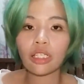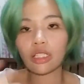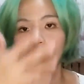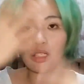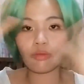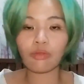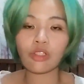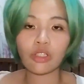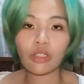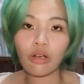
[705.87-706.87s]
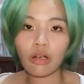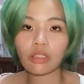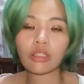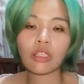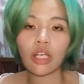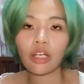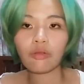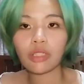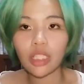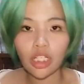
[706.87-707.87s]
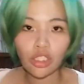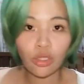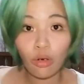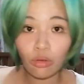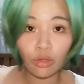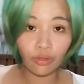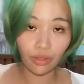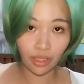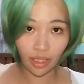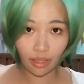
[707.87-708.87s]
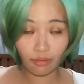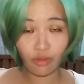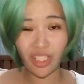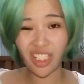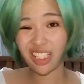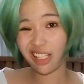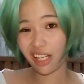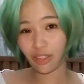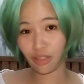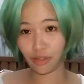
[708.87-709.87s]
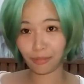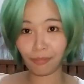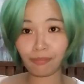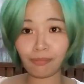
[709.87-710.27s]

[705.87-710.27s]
and it would just cause irritation all over again, which is not good.